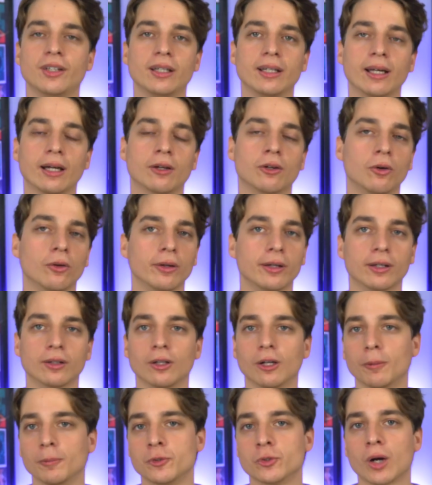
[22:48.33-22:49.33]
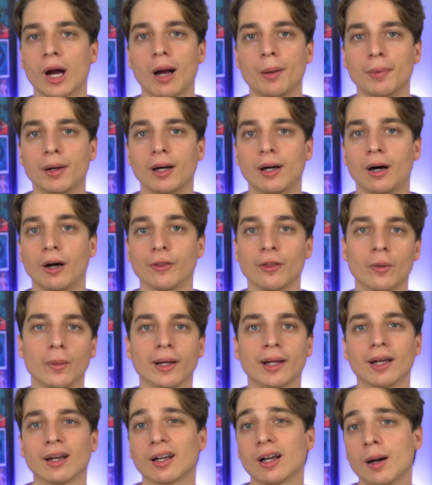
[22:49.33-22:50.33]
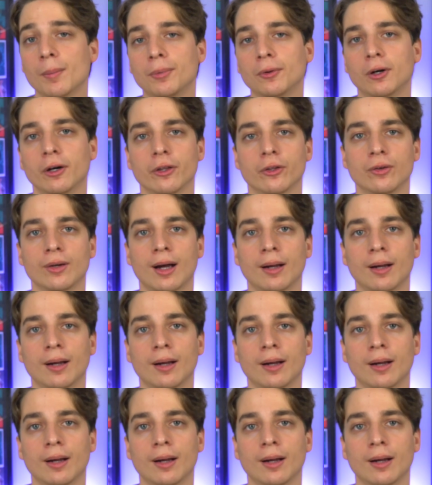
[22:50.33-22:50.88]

Didn't get Golden Globe drama, although it got a couple other